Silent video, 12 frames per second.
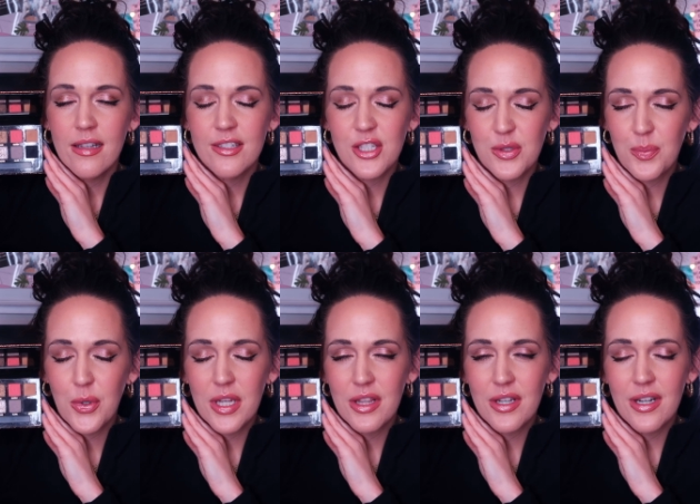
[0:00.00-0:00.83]

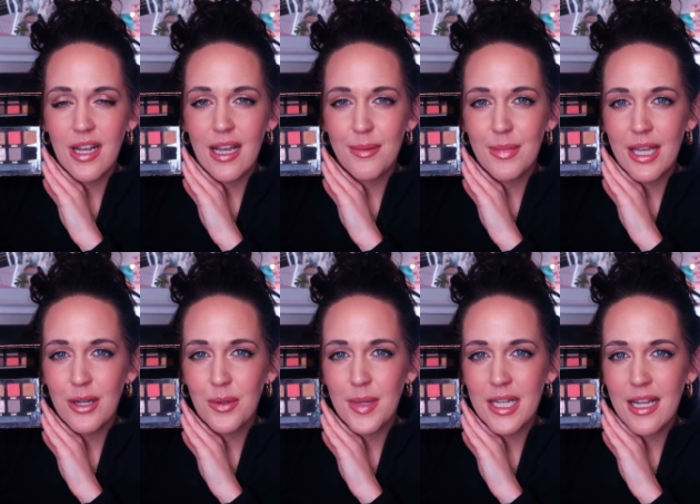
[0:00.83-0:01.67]
Spoiler, I may
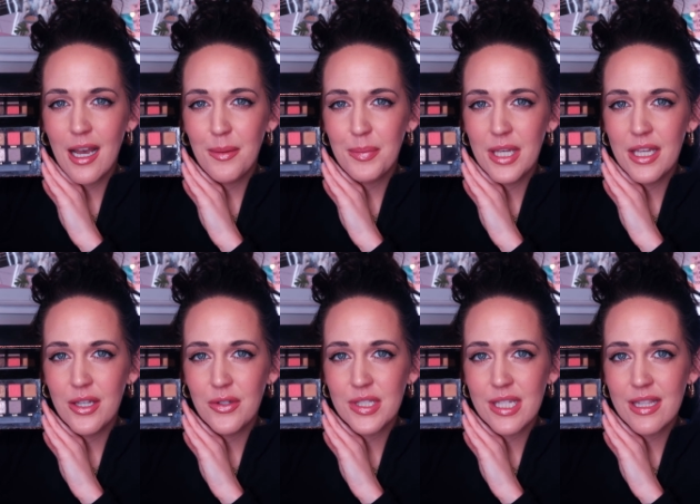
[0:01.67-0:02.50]
or may not be
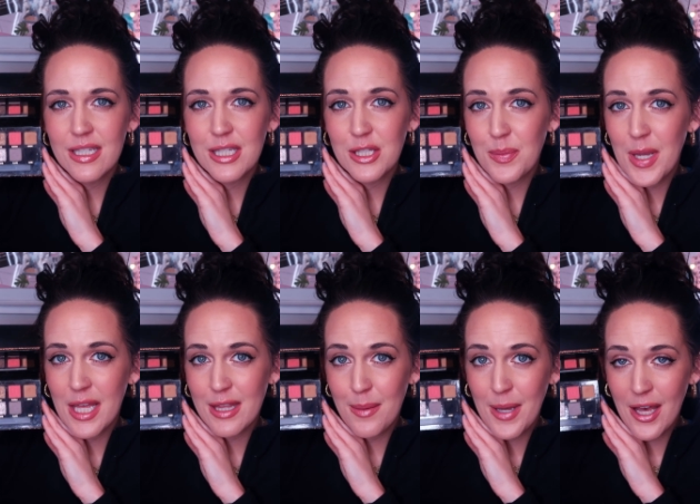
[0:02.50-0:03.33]
using this as a
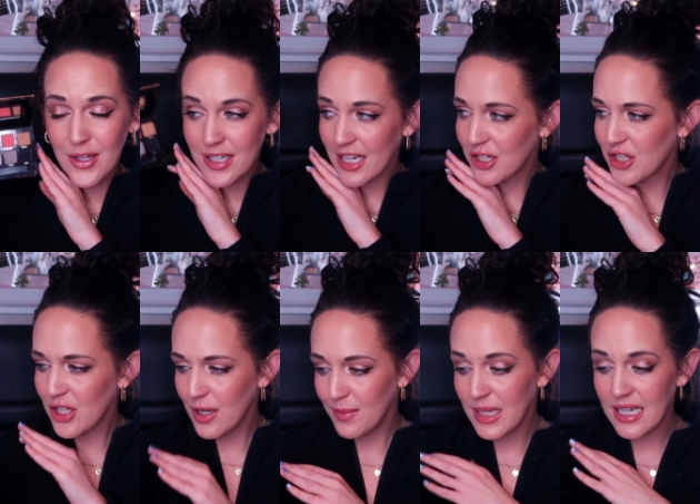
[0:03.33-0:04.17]
pan that palette next
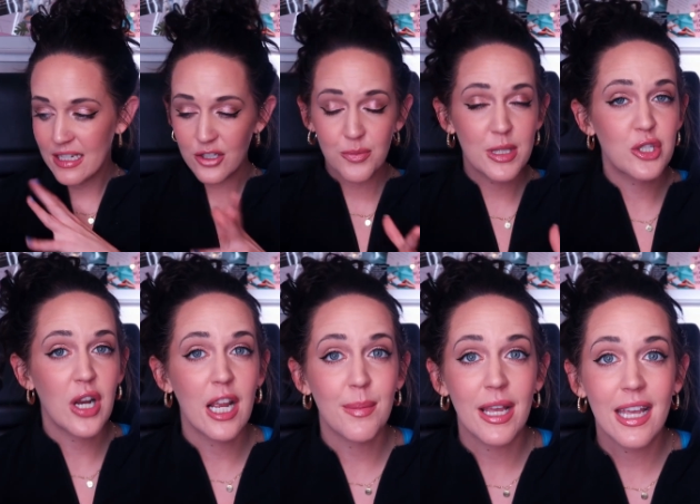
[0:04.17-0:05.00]
year. I may be
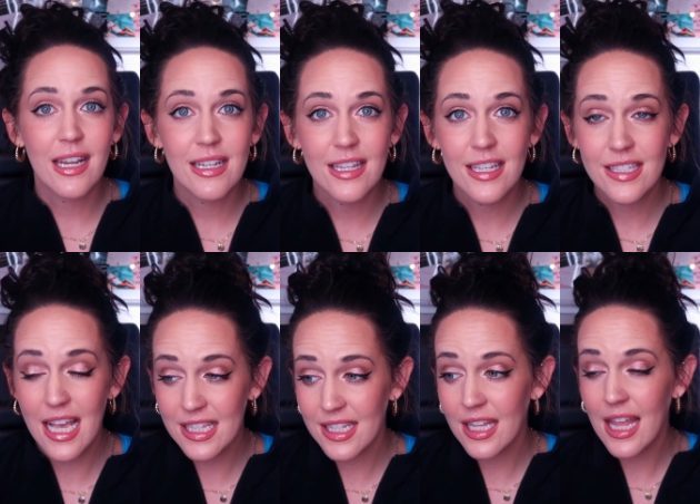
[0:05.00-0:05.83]
trying my hand at,
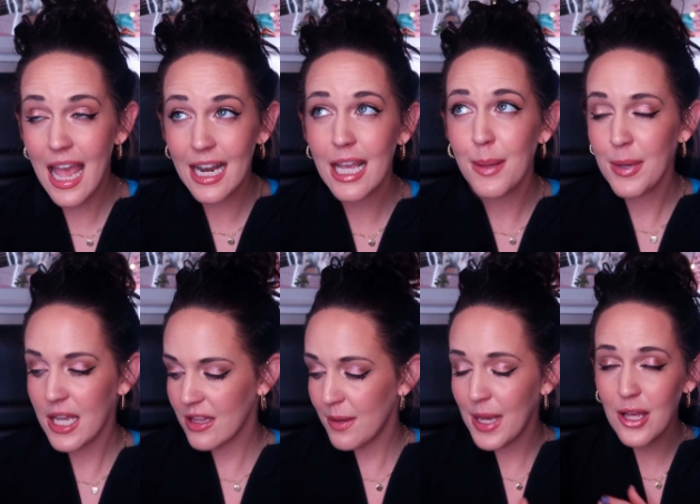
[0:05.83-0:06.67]
at, at a
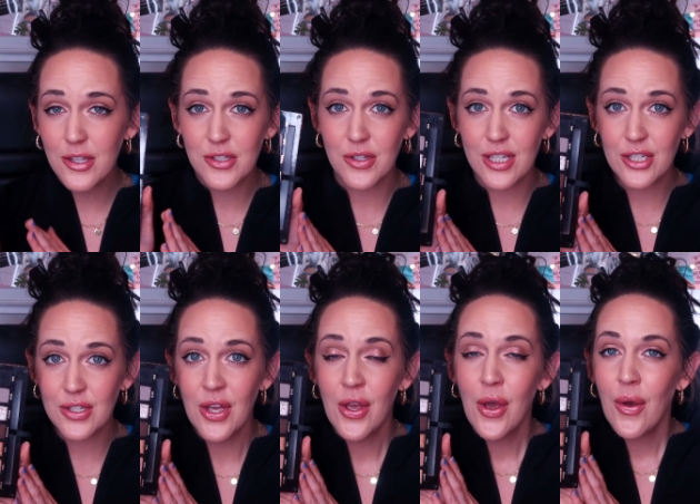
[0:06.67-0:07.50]
pan that palette, so
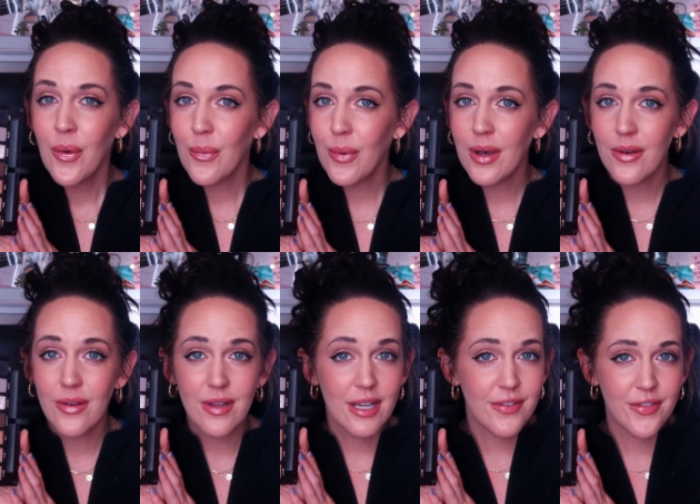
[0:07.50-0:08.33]
this
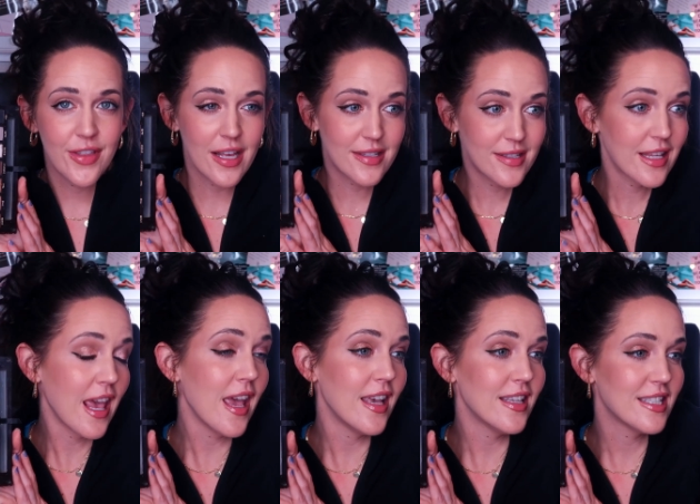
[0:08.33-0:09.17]
will, if that's the
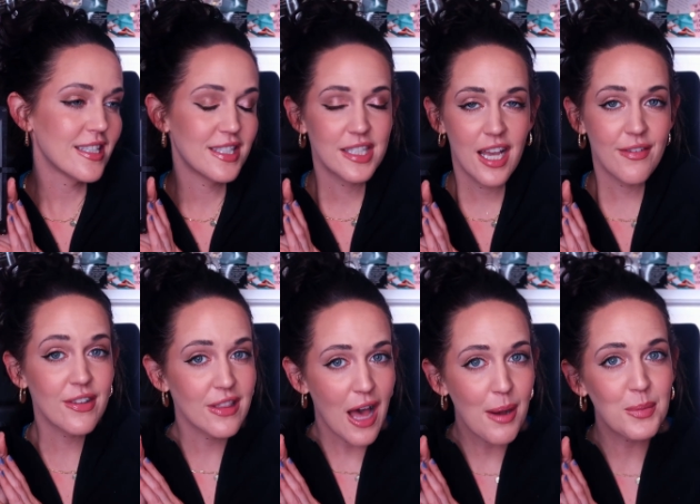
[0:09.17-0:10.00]
case, have a
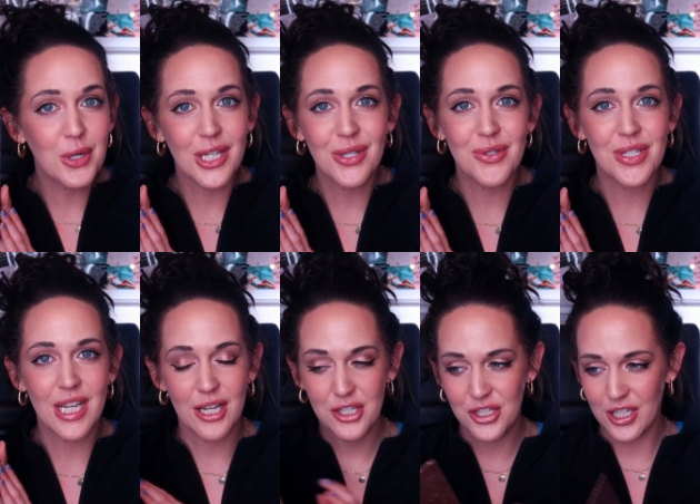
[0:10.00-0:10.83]
lot more use
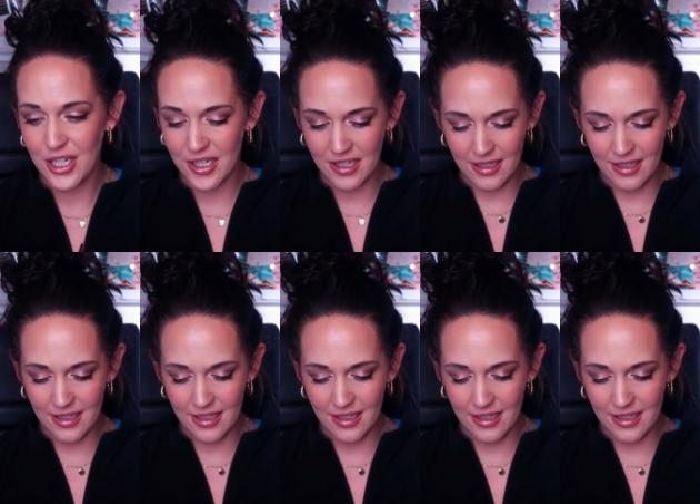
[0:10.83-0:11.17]
next year.